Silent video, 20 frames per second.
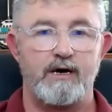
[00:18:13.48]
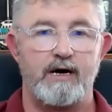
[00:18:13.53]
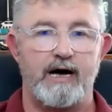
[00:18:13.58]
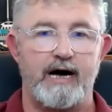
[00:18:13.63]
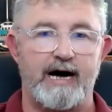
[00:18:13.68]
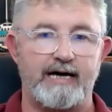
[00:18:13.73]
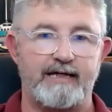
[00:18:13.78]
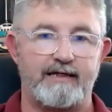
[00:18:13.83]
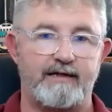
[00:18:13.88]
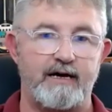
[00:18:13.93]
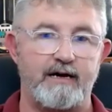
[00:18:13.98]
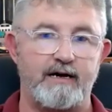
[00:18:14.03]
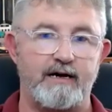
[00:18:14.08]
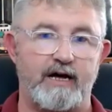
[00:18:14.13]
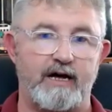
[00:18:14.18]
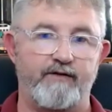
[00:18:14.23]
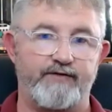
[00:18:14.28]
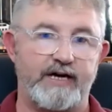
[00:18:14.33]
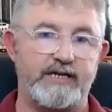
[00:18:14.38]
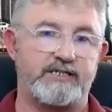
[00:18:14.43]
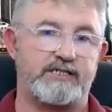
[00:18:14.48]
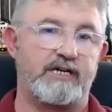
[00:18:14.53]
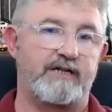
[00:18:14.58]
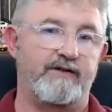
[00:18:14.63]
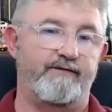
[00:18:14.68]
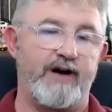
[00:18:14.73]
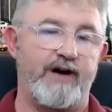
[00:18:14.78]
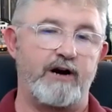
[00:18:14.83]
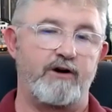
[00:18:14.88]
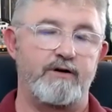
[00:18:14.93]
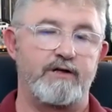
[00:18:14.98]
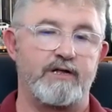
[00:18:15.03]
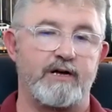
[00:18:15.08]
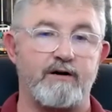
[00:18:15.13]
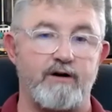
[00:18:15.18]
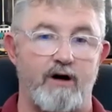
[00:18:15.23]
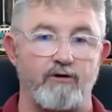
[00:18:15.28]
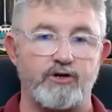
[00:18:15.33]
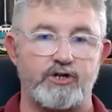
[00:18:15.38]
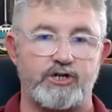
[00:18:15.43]
I think if they see the value in the
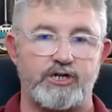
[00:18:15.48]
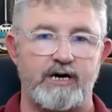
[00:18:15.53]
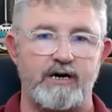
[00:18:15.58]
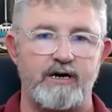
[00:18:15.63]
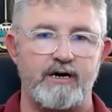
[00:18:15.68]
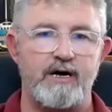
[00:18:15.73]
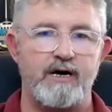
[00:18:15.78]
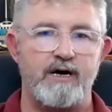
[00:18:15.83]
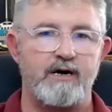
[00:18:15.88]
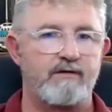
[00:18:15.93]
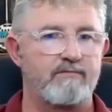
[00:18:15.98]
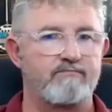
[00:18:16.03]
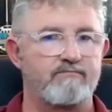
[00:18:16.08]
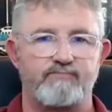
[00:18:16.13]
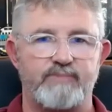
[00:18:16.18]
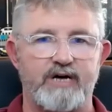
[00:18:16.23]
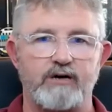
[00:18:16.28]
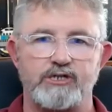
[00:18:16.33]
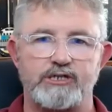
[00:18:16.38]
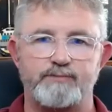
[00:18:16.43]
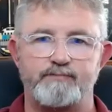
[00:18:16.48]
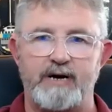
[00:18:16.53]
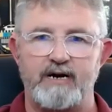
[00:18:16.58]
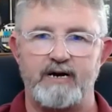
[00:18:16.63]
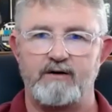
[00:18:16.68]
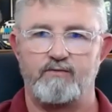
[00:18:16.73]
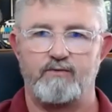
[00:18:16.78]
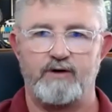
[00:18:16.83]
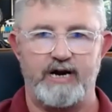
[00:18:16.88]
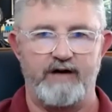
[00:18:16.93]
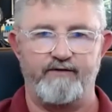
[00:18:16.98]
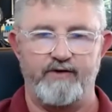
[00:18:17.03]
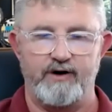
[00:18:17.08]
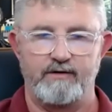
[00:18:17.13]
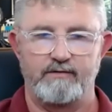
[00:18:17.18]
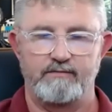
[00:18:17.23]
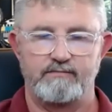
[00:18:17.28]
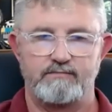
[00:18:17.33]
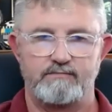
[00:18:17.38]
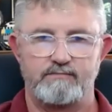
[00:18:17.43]
culture, they'll spend whatever.
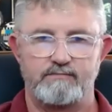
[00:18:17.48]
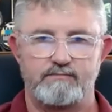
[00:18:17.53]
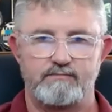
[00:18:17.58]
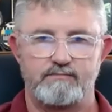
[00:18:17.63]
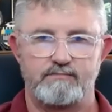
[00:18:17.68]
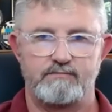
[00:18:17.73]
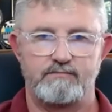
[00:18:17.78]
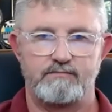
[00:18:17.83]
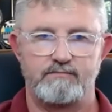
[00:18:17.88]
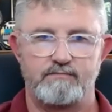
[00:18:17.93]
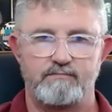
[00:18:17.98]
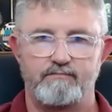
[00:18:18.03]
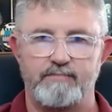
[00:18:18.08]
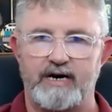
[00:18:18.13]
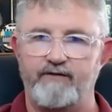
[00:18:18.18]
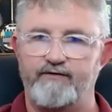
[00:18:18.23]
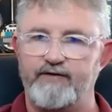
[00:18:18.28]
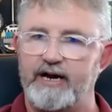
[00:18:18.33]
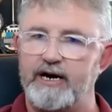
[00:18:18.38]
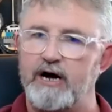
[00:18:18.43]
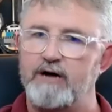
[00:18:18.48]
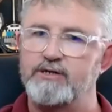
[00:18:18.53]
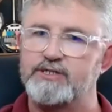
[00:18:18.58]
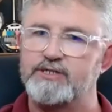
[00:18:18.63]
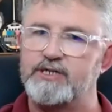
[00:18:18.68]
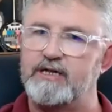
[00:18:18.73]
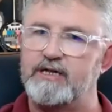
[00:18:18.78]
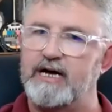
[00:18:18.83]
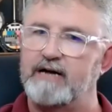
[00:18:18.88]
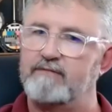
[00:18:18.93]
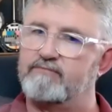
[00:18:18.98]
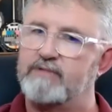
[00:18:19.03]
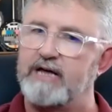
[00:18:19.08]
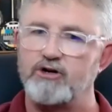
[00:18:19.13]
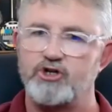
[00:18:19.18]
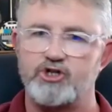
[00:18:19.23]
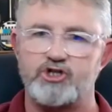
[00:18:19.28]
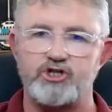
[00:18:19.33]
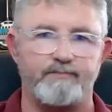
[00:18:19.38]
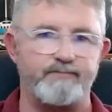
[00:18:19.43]
But if they don't see that,
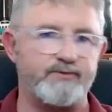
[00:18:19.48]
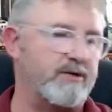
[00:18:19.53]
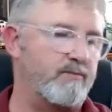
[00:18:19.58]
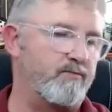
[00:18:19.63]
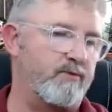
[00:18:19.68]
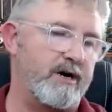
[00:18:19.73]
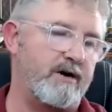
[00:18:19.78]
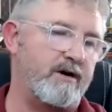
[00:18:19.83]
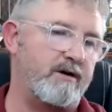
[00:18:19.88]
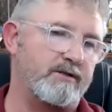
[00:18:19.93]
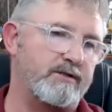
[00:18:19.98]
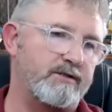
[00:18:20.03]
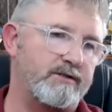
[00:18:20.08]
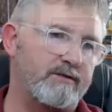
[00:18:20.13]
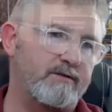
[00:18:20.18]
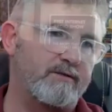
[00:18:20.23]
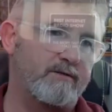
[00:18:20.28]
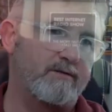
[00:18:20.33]
they'll shop somewhere else.